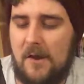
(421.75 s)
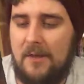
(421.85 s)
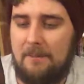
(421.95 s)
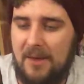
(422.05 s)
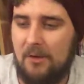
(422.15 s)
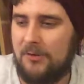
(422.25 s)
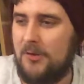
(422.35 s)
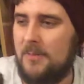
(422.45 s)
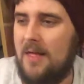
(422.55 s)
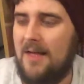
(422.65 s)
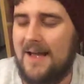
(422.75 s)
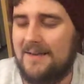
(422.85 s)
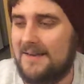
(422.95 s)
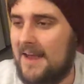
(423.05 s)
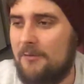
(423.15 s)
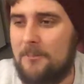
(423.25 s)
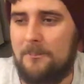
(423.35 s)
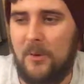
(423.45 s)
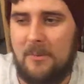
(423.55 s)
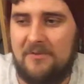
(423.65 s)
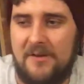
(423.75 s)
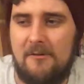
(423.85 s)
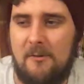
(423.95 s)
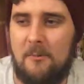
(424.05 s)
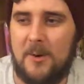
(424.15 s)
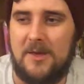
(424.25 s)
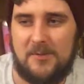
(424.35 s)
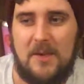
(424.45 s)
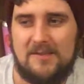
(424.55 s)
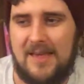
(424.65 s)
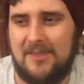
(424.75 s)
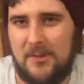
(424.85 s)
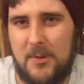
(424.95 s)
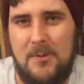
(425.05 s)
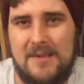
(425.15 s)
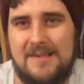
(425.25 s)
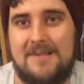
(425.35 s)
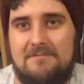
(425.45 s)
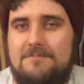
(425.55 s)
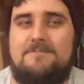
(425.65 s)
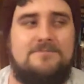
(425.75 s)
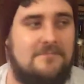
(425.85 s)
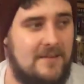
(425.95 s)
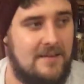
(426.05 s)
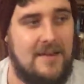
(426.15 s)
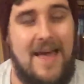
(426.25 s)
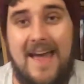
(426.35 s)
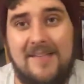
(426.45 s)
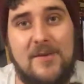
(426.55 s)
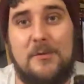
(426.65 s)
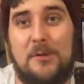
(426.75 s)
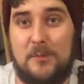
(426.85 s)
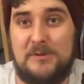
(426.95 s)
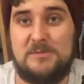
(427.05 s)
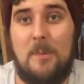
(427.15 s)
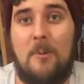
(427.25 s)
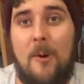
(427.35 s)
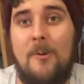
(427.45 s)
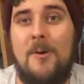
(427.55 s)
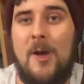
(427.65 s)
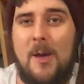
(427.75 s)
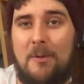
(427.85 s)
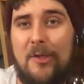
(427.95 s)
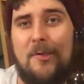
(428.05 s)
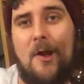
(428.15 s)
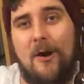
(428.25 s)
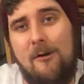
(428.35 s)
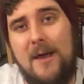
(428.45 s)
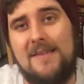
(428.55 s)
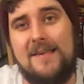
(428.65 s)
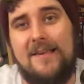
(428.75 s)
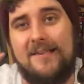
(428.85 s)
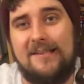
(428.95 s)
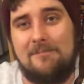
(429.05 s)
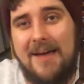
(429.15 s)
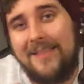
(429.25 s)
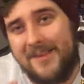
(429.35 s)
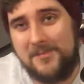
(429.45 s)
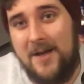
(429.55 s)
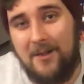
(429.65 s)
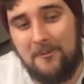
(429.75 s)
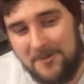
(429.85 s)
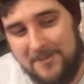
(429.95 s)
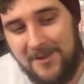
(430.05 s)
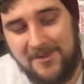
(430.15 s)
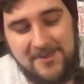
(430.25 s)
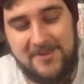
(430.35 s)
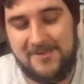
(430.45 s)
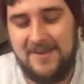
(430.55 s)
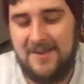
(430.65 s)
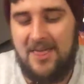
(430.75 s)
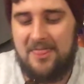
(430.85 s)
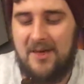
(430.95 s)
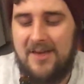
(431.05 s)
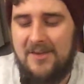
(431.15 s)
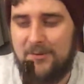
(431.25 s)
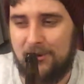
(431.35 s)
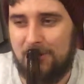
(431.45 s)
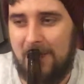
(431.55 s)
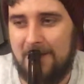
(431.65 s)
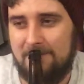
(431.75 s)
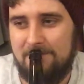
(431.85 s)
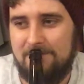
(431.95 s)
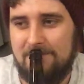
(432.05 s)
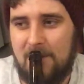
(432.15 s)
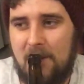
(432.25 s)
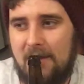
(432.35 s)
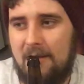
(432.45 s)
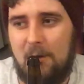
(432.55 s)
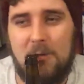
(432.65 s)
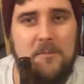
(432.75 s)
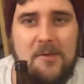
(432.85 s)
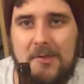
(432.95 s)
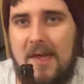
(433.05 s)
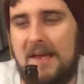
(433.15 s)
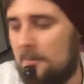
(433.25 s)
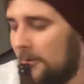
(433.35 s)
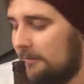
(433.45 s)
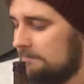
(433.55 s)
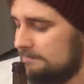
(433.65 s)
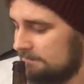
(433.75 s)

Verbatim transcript: it's got that Pilsner smell. I can never put my finger on what it smells like. There's always, I hate to use a SpongeBob quote, but there's always a smelly smell with Pilsners that it's just like unmistakable